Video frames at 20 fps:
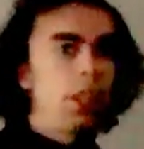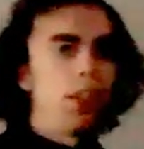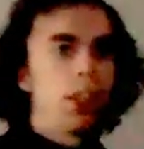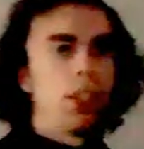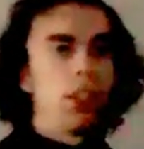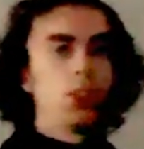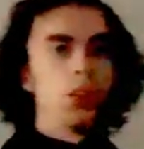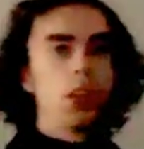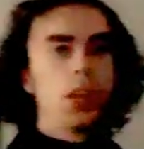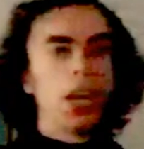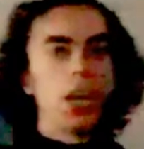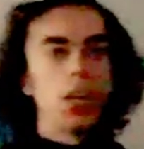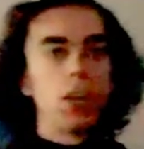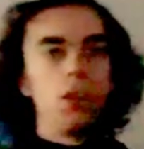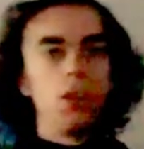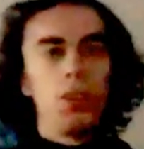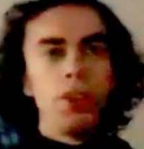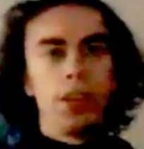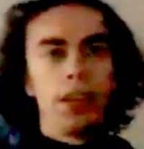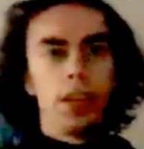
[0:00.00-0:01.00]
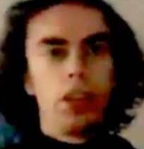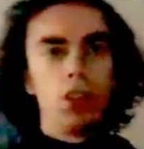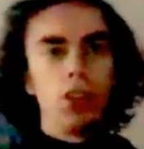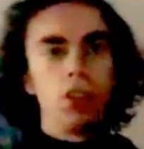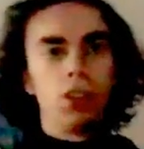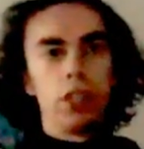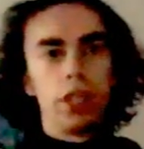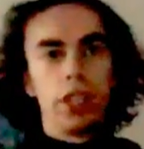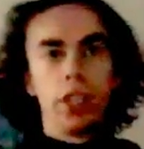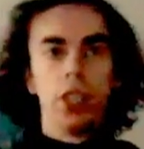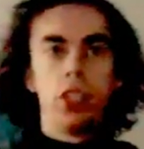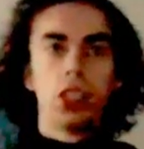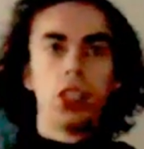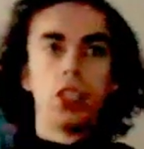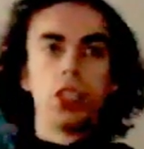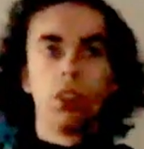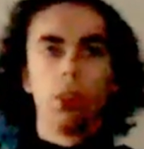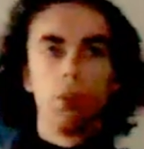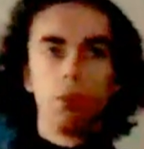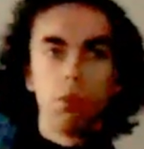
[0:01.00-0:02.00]
and you die on an old
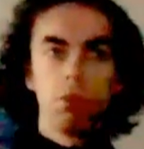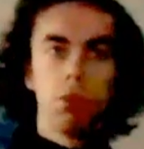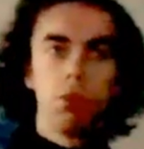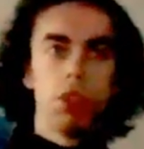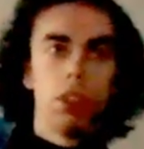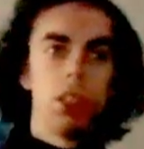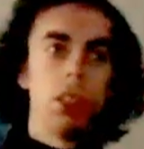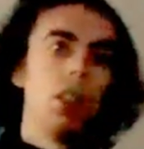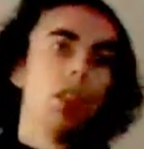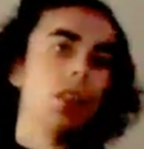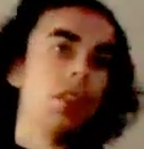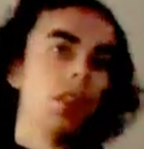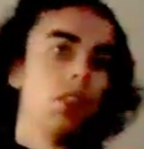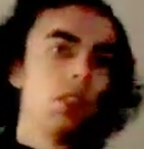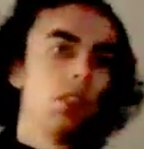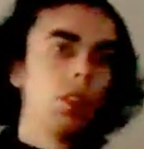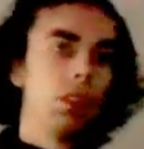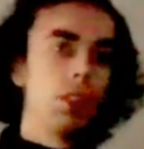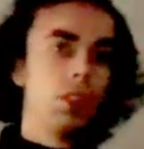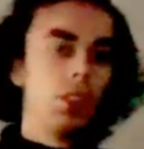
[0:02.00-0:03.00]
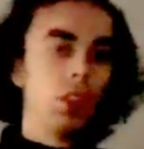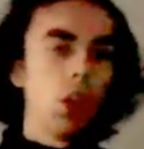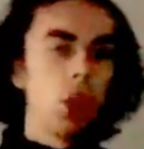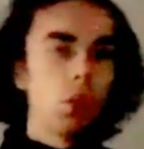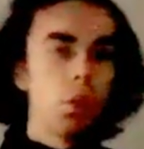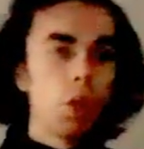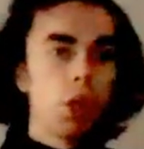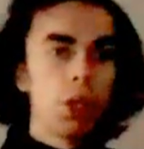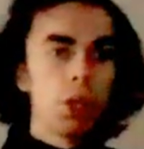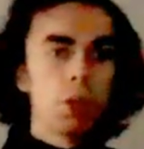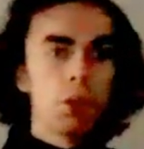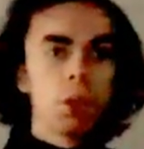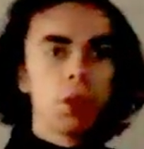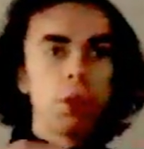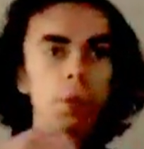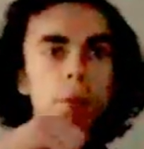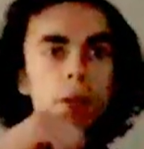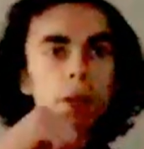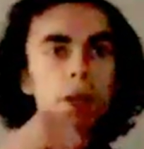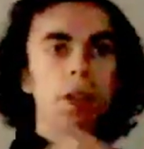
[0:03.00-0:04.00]
age. Not when
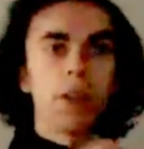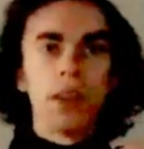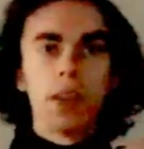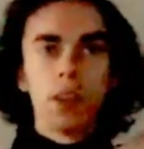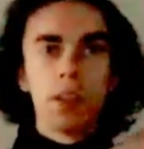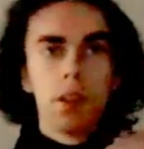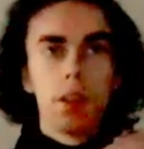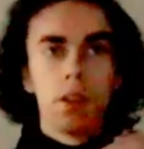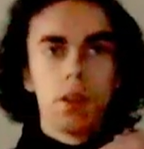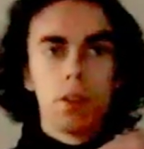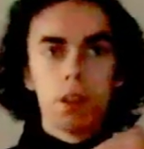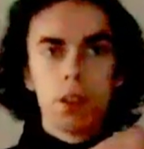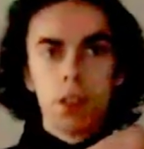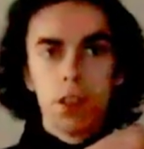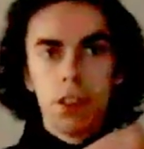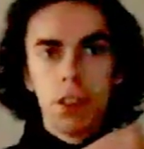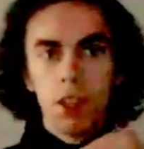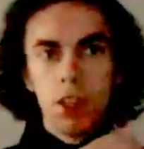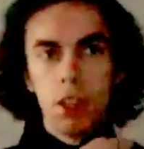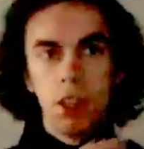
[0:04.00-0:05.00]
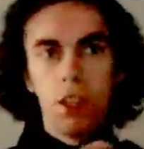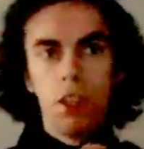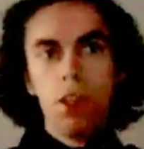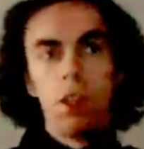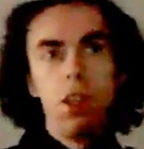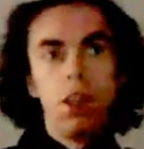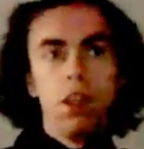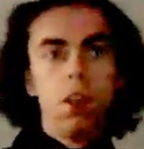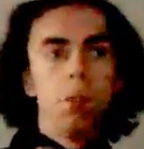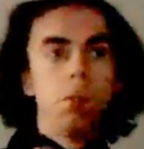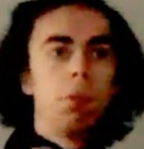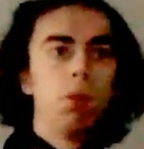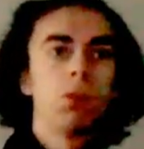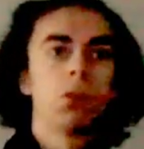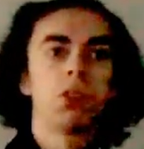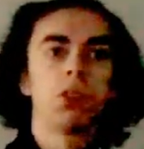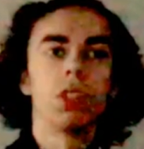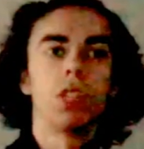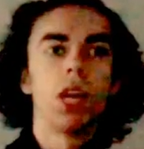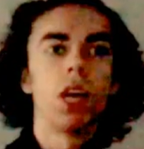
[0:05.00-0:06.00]
somebody
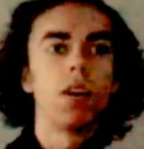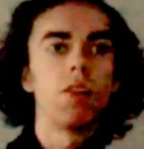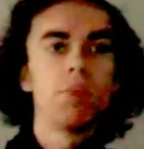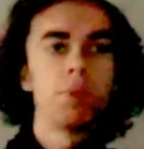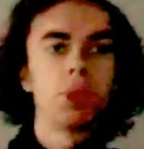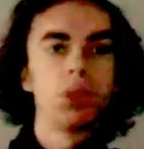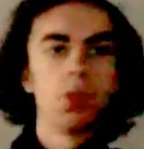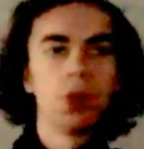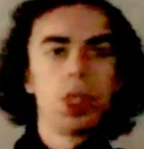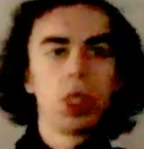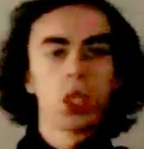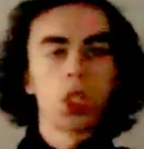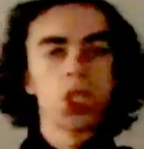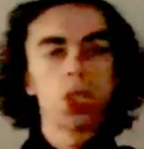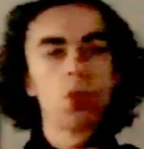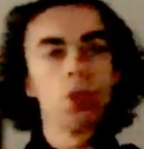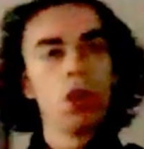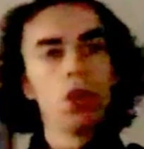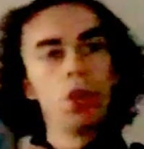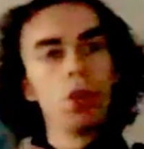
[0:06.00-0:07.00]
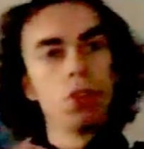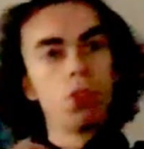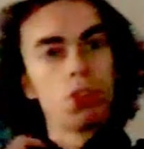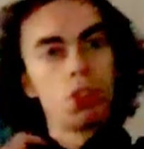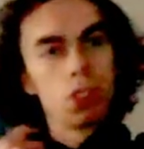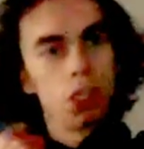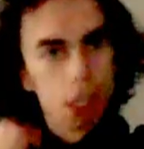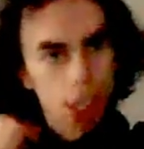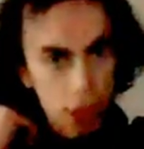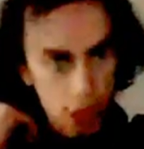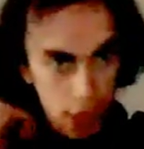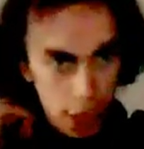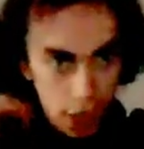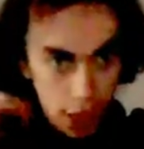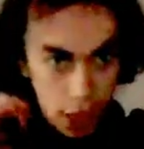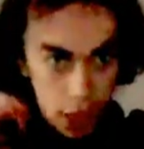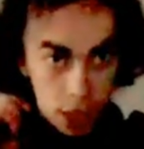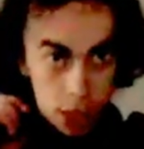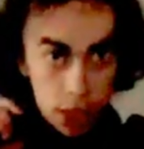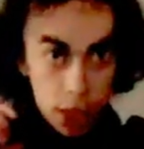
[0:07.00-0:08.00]
put a knife between your throats
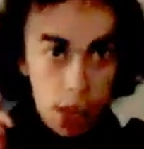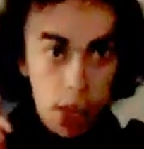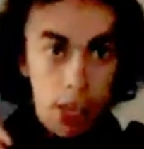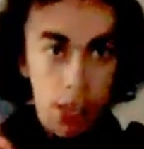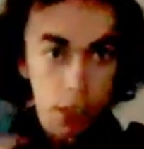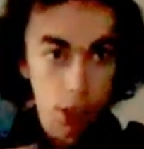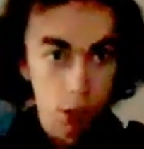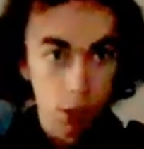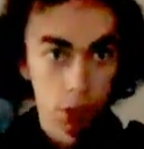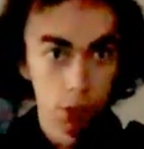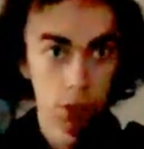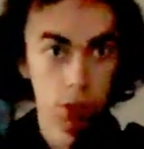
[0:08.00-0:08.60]
and slay you.